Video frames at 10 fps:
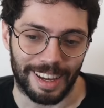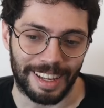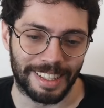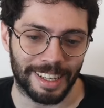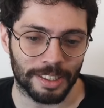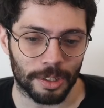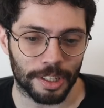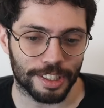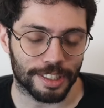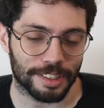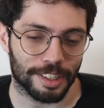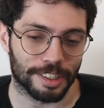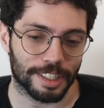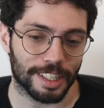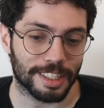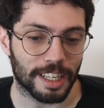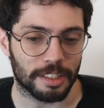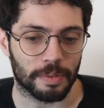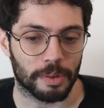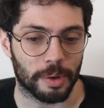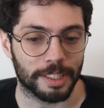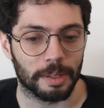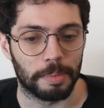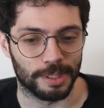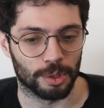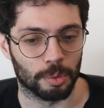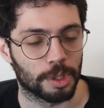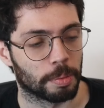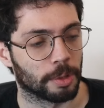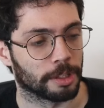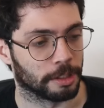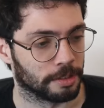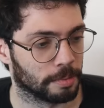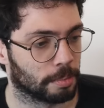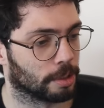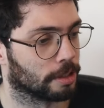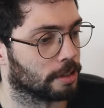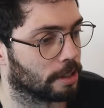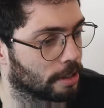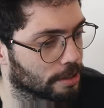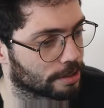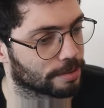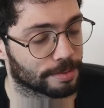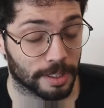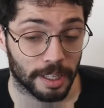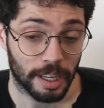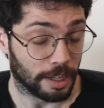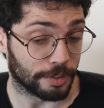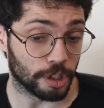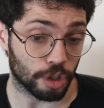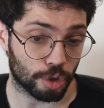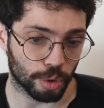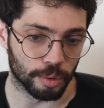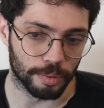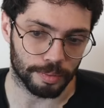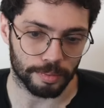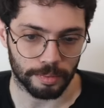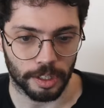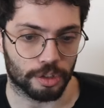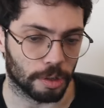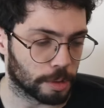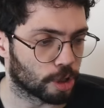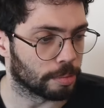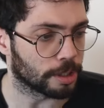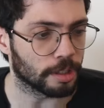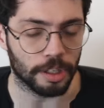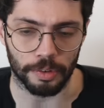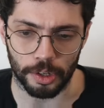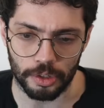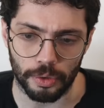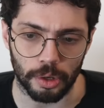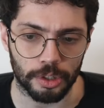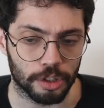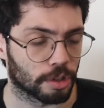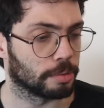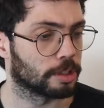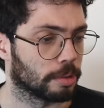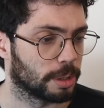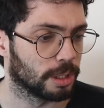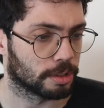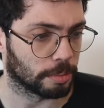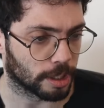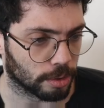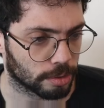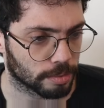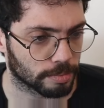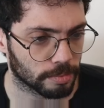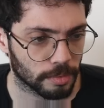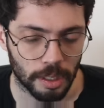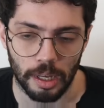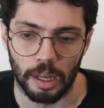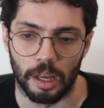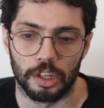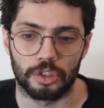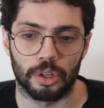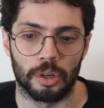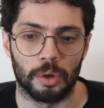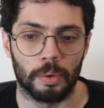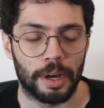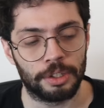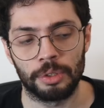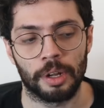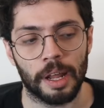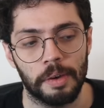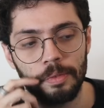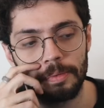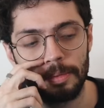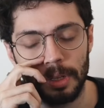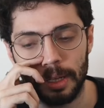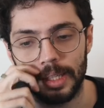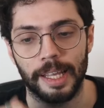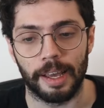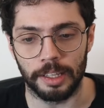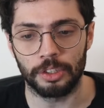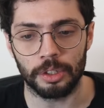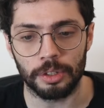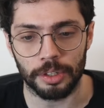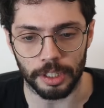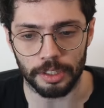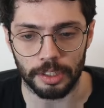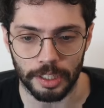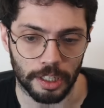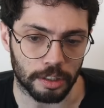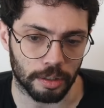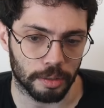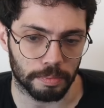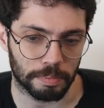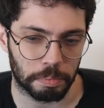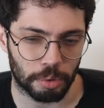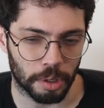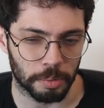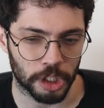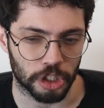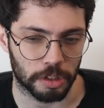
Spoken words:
And the answer here is that the size of the rest depends on which Boolean it is. If this is true, it's going to be something. If it is false, it's going to be something else. So I do not have, like, the answer to this. It's actually pretty much